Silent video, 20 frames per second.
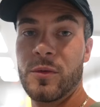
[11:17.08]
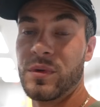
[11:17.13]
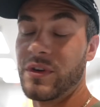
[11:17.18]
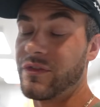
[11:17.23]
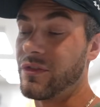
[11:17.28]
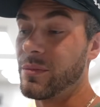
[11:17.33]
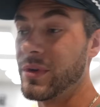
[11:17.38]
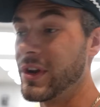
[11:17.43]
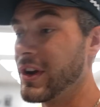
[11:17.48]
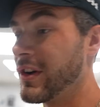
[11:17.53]
But
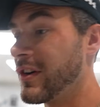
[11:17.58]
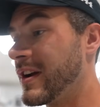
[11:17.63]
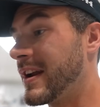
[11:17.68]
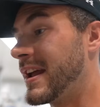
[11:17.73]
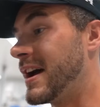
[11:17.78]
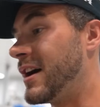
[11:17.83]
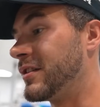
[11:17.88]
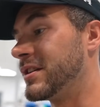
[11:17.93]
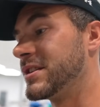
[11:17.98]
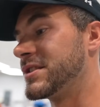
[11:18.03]
from here on
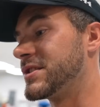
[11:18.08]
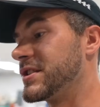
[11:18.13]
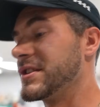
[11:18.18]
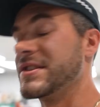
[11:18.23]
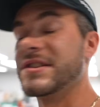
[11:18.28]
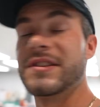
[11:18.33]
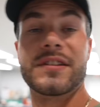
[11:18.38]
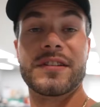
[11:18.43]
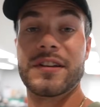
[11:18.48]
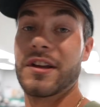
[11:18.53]
out, it's
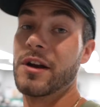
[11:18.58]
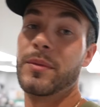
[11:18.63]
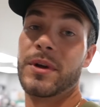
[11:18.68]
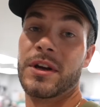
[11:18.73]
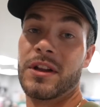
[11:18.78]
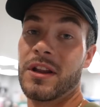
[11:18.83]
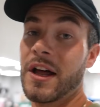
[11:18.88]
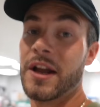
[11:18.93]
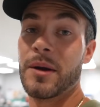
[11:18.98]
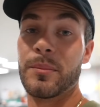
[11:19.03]
just gonna be a
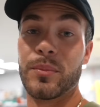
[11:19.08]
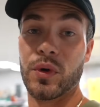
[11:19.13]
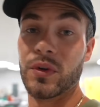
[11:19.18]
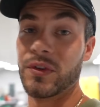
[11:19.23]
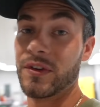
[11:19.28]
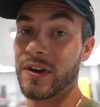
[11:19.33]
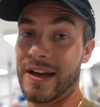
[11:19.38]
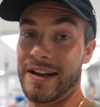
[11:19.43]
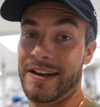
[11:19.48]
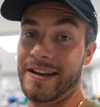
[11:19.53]
lot of bolt
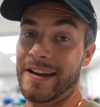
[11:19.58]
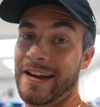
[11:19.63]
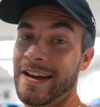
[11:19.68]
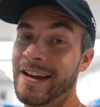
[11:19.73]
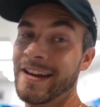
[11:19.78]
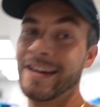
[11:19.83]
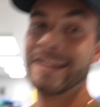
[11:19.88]
tightening.